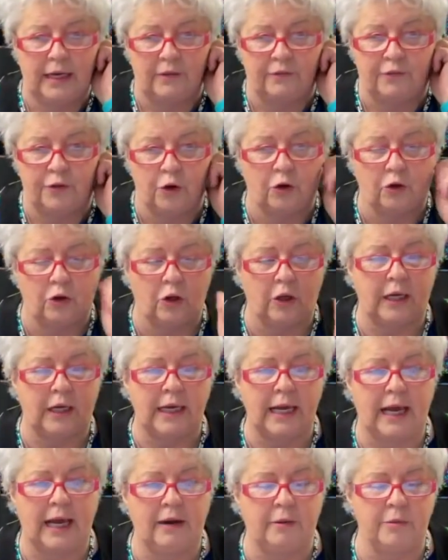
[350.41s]
If you're looking
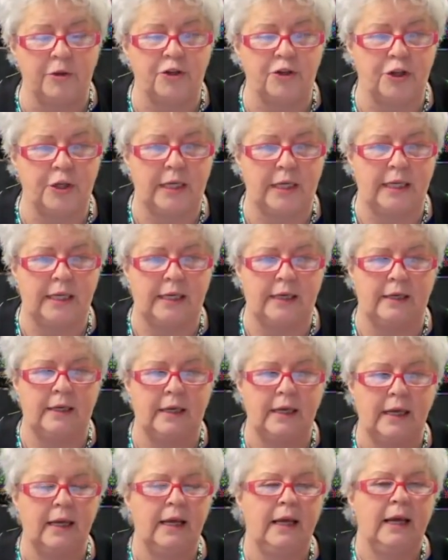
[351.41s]
at a machine,
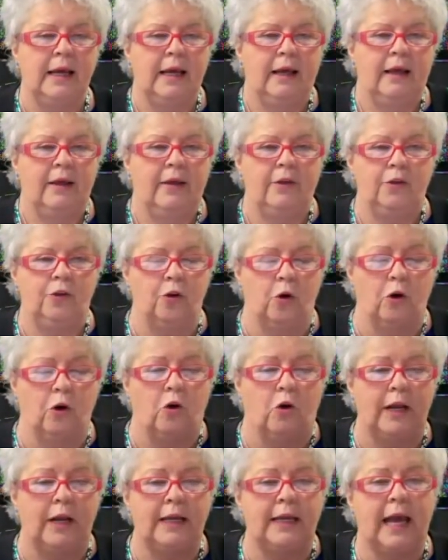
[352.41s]
you're
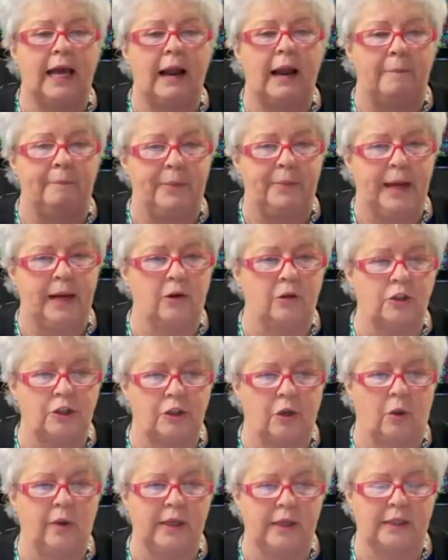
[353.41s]
going to get a better
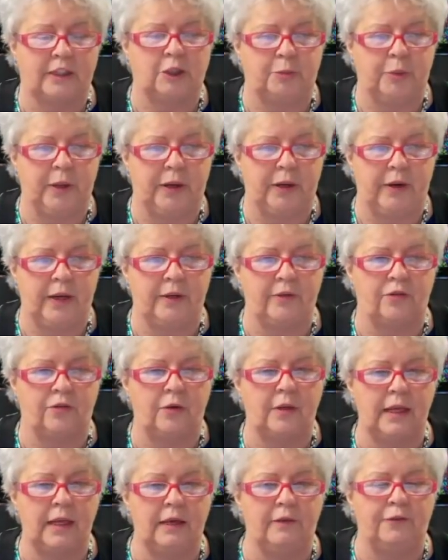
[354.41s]
sewing experience
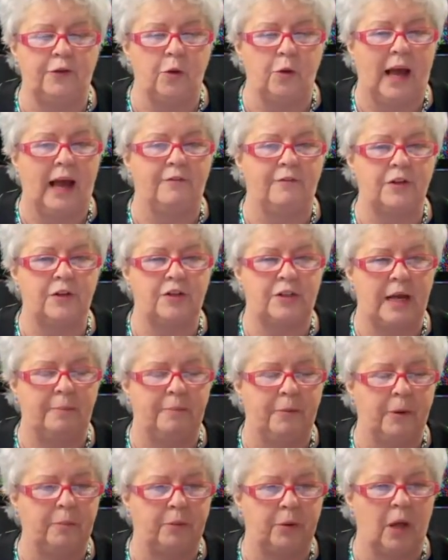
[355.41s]
if you have a
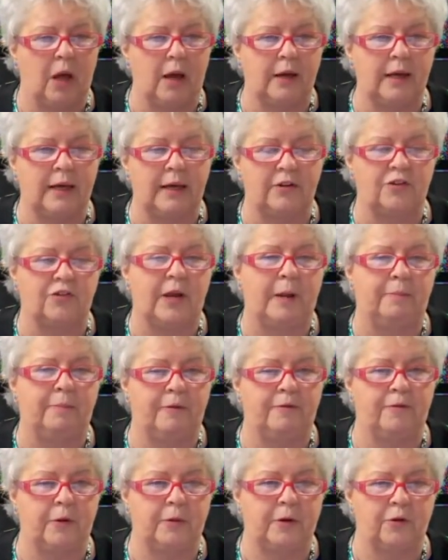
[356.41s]
separate plug and a
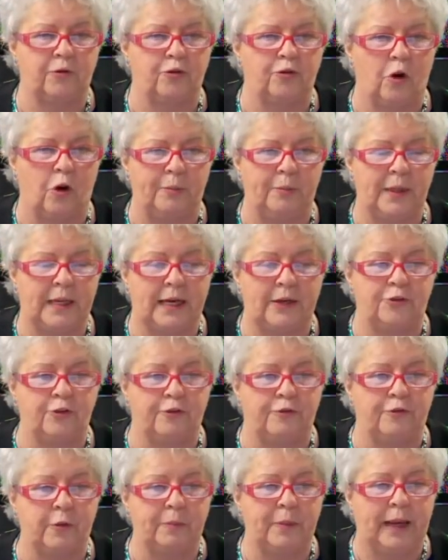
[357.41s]
separate foot control because your
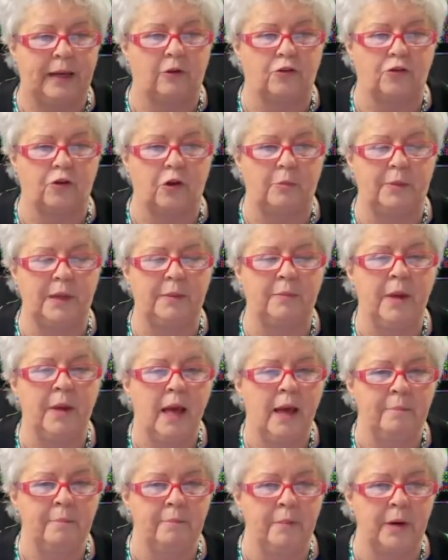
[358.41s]
foot pedal is going to be
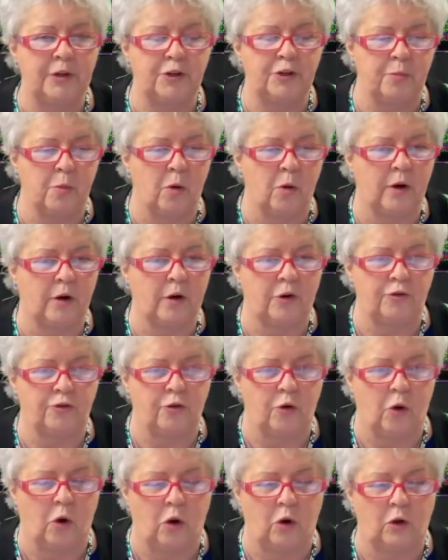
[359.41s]
much more
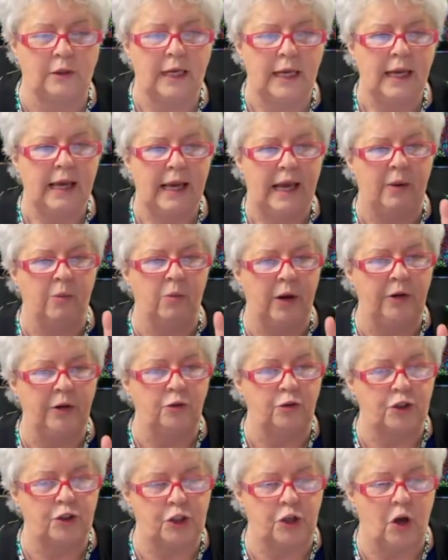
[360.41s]
controlled. And when
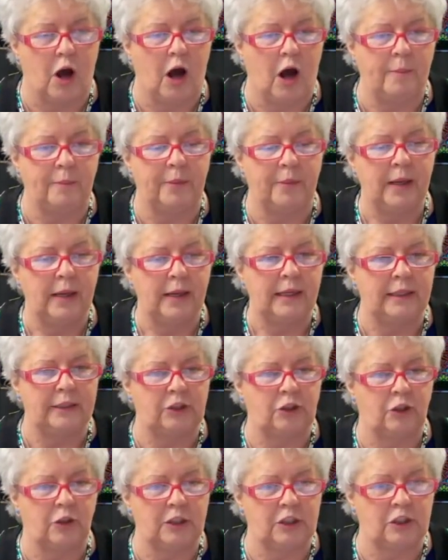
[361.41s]
you stop it's
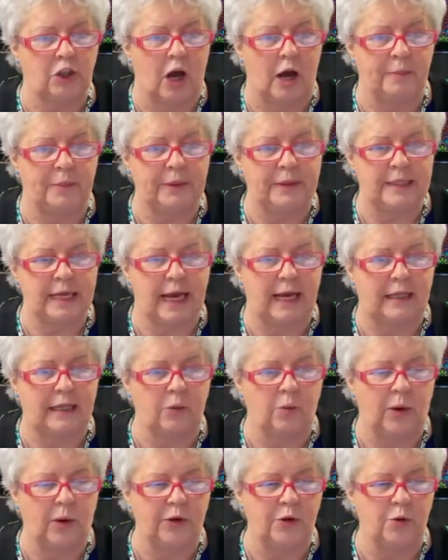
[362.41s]
going to stop exactly
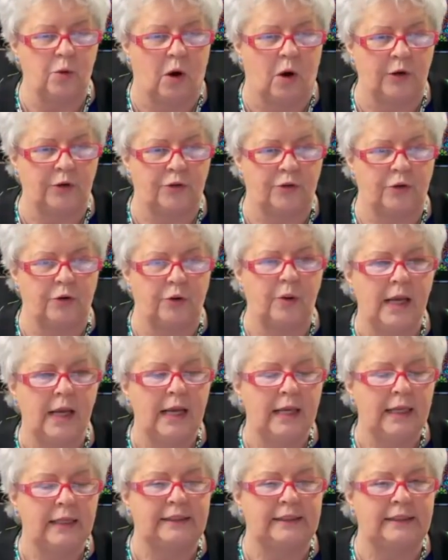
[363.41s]
where you want to.
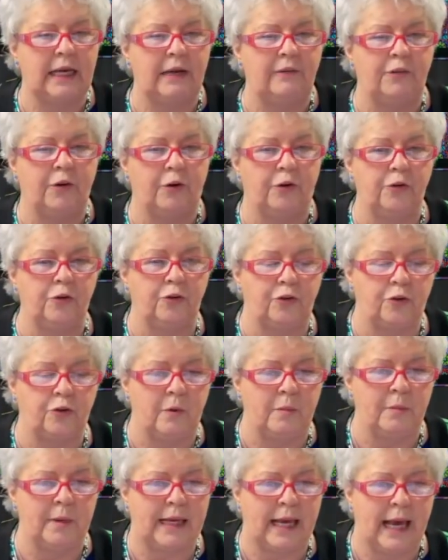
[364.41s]
Instead, if you're used to a
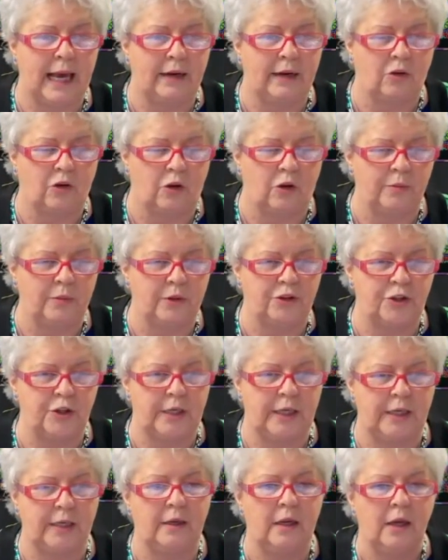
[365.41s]
mechanical
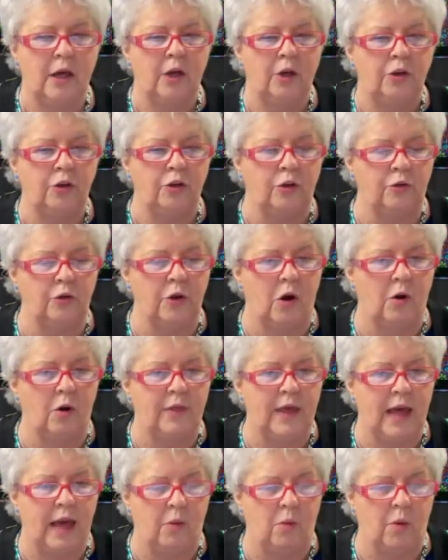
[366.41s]
machine, you'll know
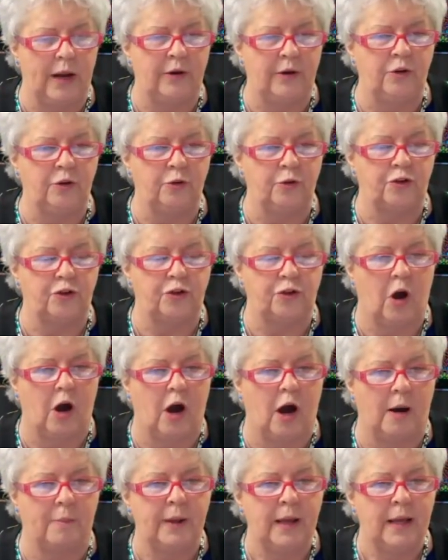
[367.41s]
that when you
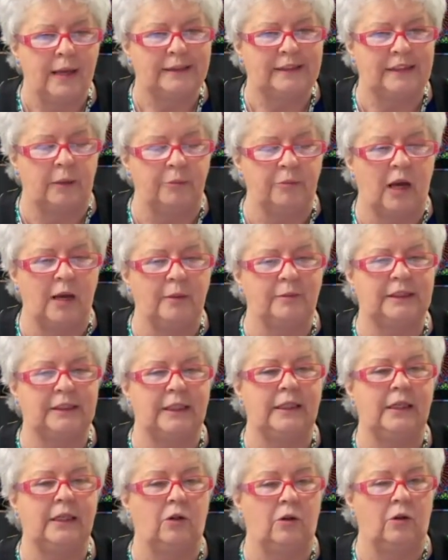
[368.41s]
stop, sometimes the
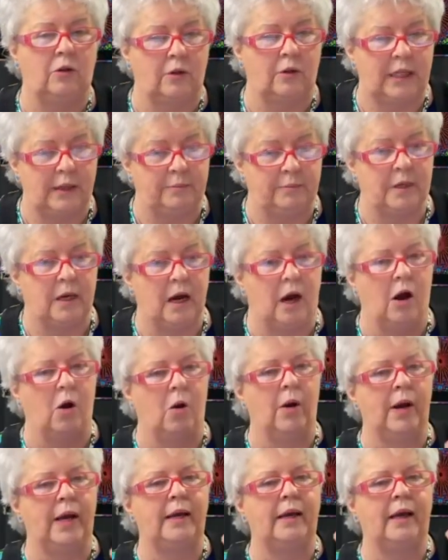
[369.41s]
needle will keep
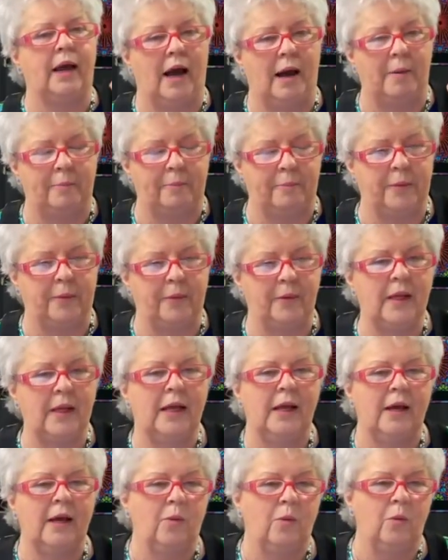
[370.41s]
going up.
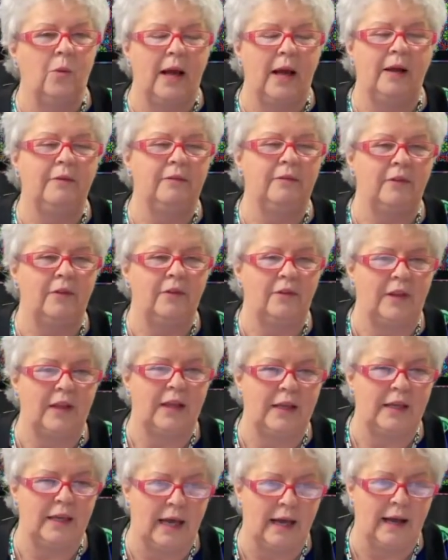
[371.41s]
Well,
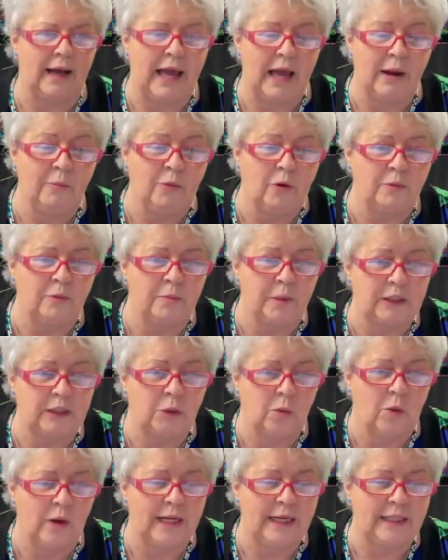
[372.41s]
the uh, Emerald
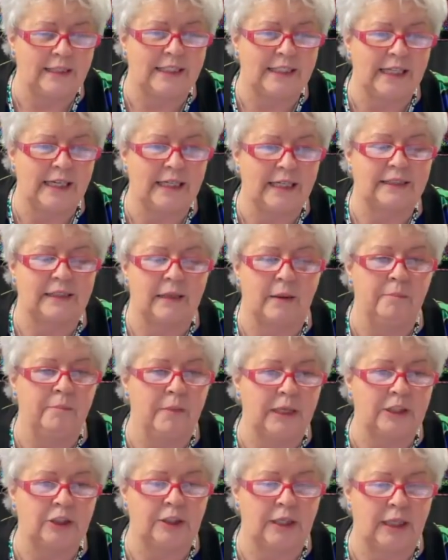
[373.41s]
118 is a
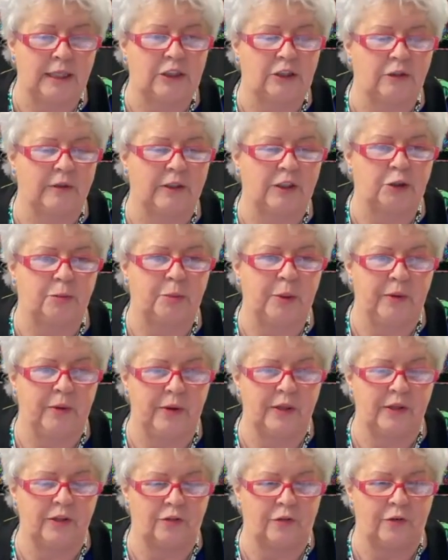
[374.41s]
much nicer
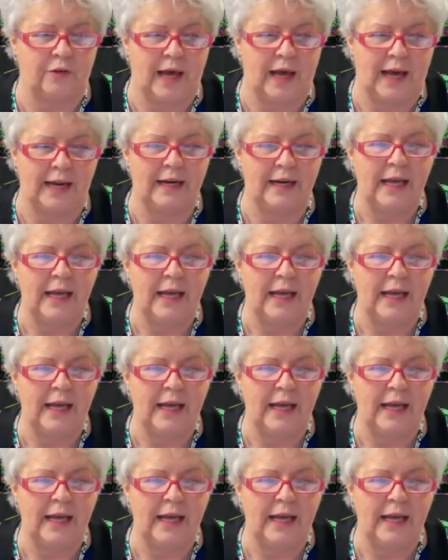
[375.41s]
experience for that.